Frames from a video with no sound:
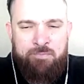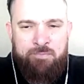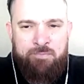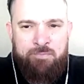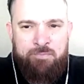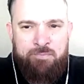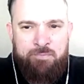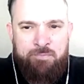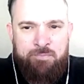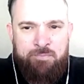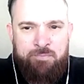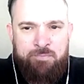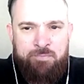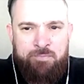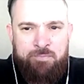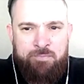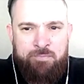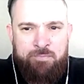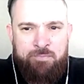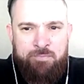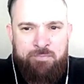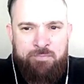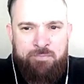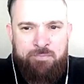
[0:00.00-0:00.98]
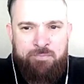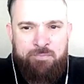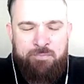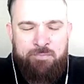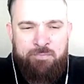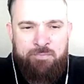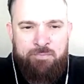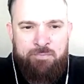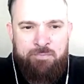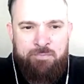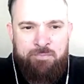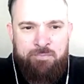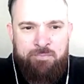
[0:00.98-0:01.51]

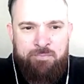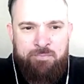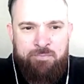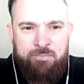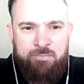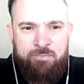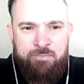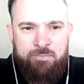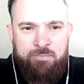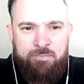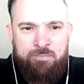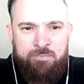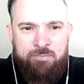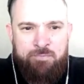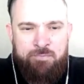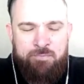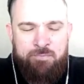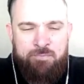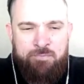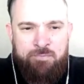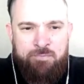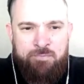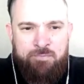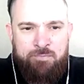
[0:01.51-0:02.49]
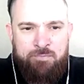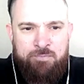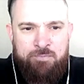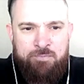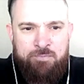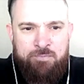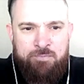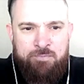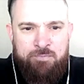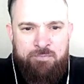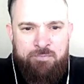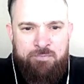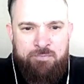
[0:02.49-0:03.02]

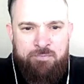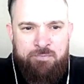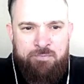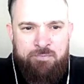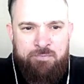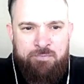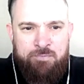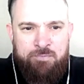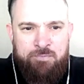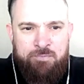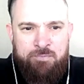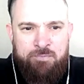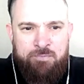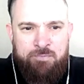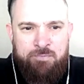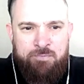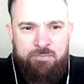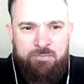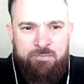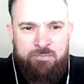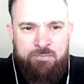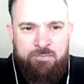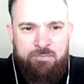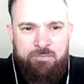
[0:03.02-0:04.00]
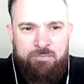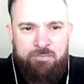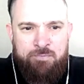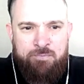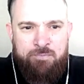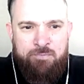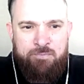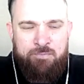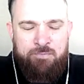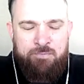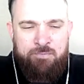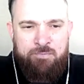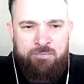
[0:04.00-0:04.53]

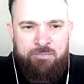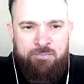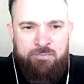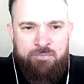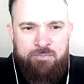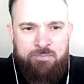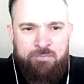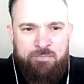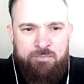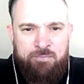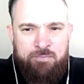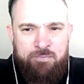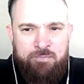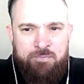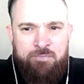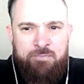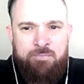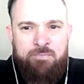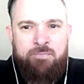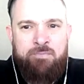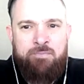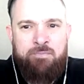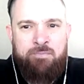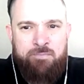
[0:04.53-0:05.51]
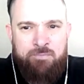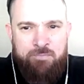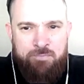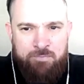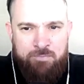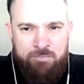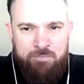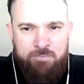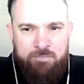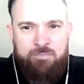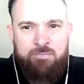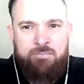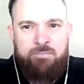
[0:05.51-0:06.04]

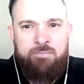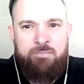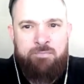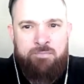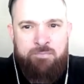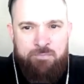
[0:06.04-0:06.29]
(not speaking)